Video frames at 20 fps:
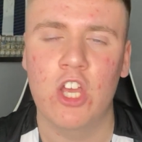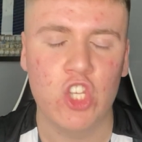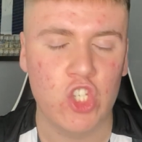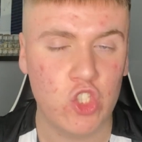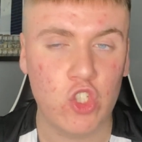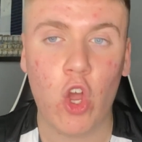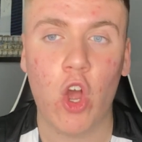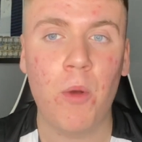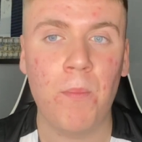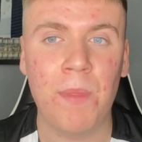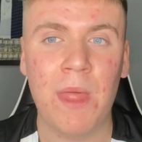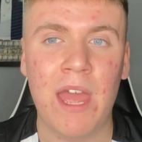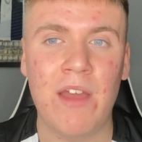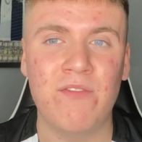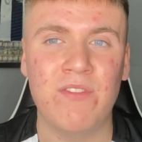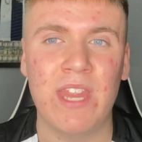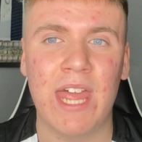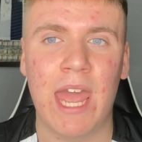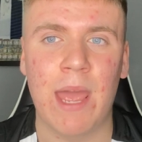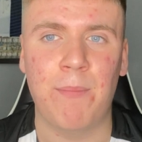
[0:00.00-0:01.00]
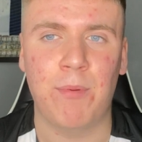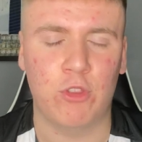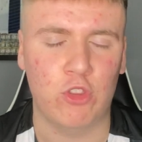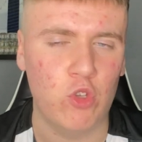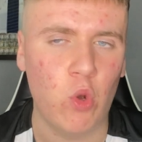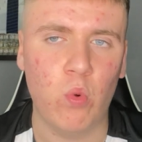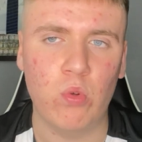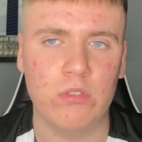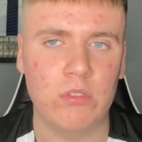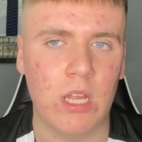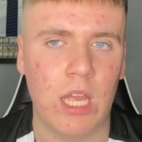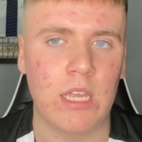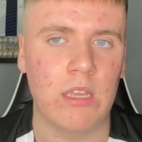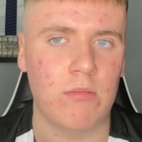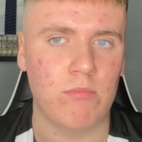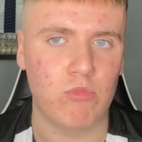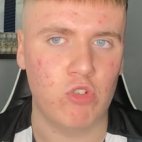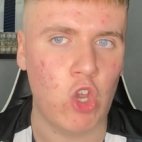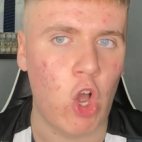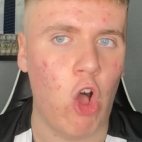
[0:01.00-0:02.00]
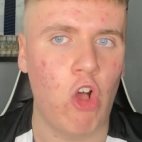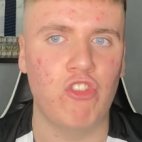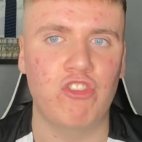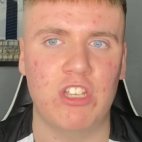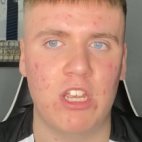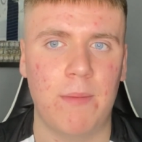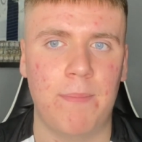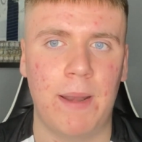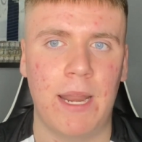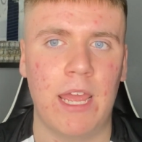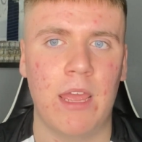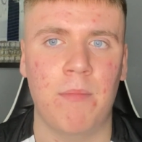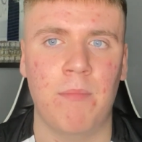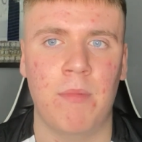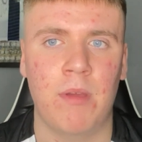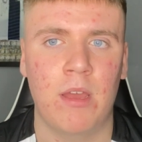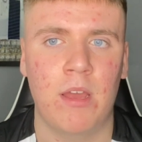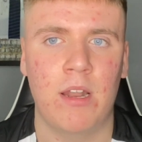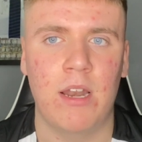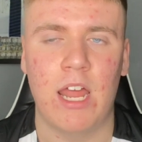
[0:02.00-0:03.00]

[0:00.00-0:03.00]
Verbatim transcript: Start him there and there, but don't, like, constantly play him.